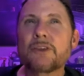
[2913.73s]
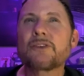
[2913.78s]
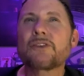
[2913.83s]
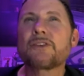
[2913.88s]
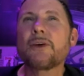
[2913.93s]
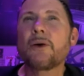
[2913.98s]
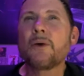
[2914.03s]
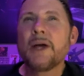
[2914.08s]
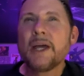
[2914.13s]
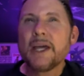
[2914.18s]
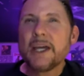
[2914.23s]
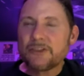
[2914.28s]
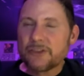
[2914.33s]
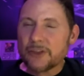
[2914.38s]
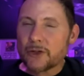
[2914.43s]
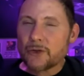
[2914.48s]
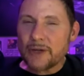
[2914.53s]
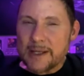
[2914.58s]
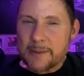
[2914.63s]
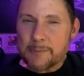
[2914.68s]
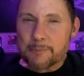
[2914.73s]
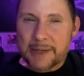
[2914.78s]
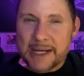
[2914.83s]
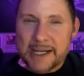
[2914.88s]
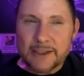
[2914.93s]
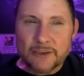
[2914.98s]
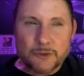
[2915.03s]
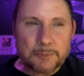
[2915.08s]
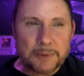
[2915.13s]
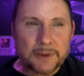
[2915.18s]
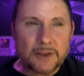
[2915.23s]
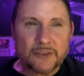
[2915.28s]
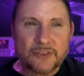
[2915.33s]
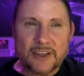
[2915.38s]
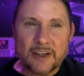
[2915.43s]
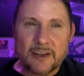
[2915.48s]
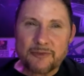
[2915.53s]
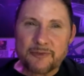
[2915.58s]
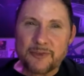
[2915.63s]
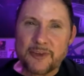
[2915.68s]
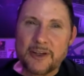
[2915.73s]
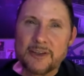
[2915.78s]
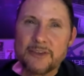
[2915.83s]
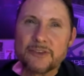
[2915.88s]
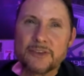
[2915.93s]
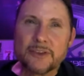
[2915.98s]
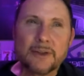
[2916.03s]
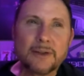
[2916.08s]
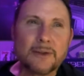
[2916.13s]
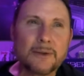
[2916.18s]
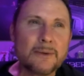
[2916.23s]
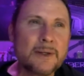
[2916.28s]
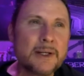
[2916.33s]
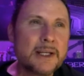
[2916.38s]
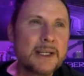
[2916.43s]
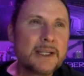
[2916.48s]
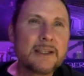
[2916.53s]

so it's a great bounce, because Alfonso,